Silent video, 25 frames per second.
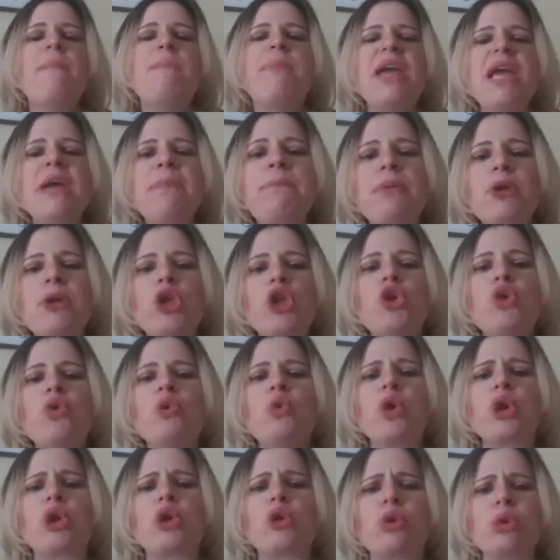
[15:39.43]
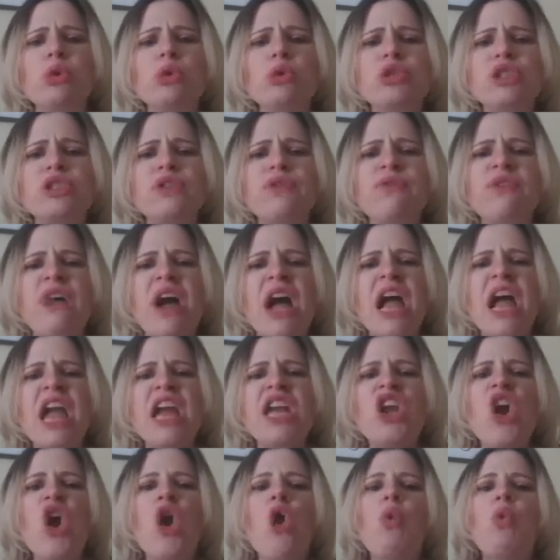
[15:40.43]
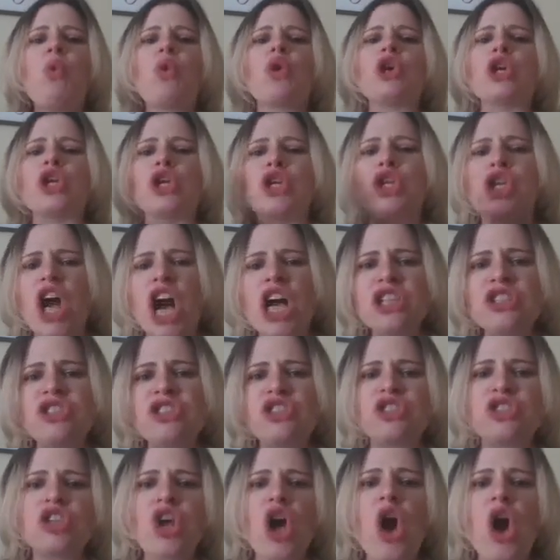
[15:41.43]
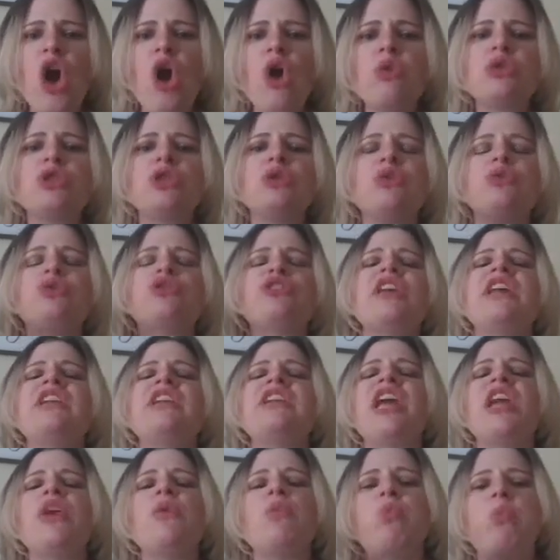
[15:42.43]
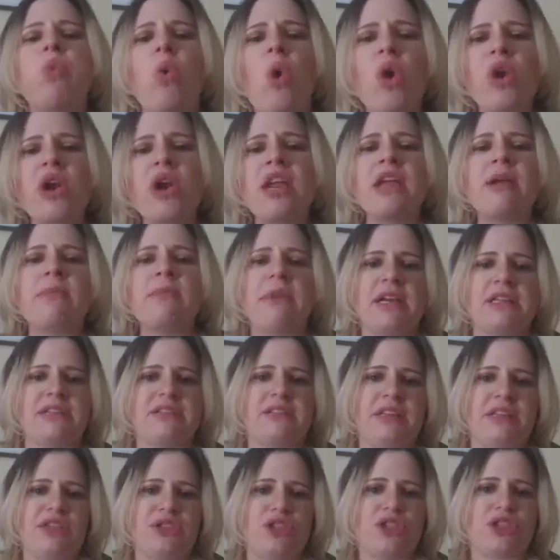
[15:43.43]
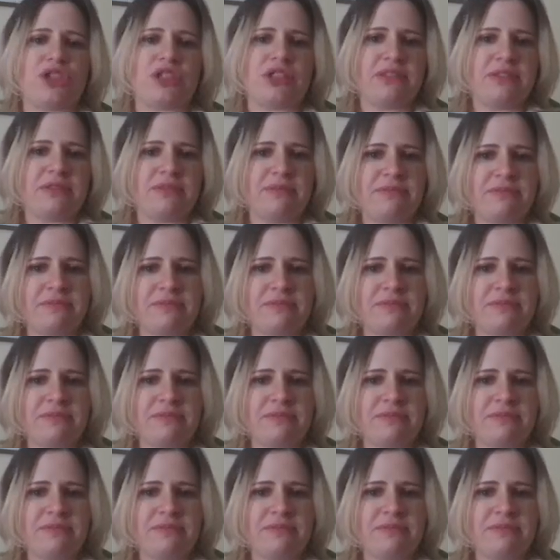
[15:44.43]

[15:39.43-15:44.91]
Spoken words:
People who were crucified were done so to send a warning message.